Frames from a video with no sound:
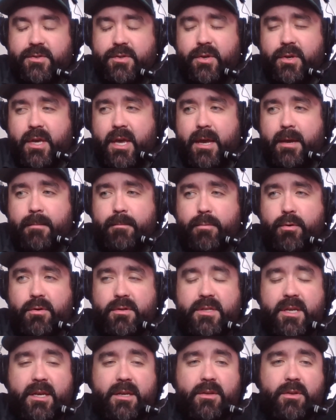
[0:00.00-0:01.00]
took a
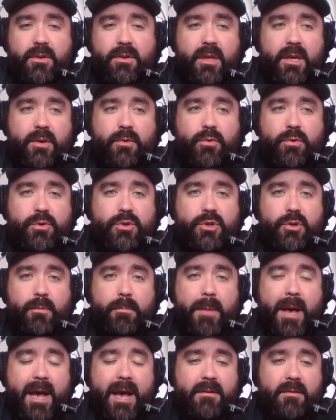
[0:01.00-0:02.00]
particularly crucial
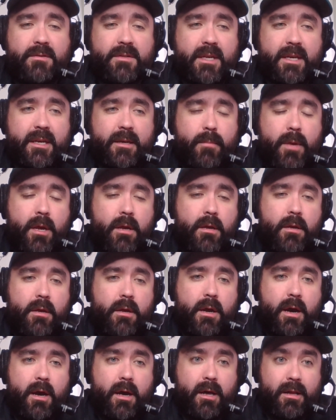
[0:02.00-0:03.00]
penalty
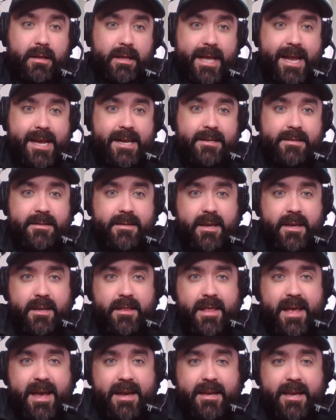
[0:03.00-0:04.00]
uh, late in
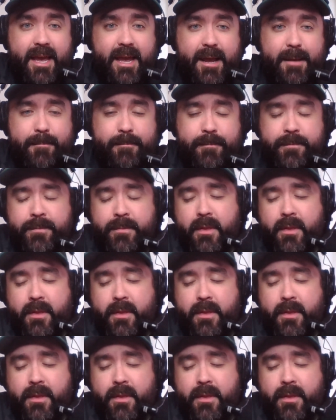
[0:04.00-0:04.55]
that game.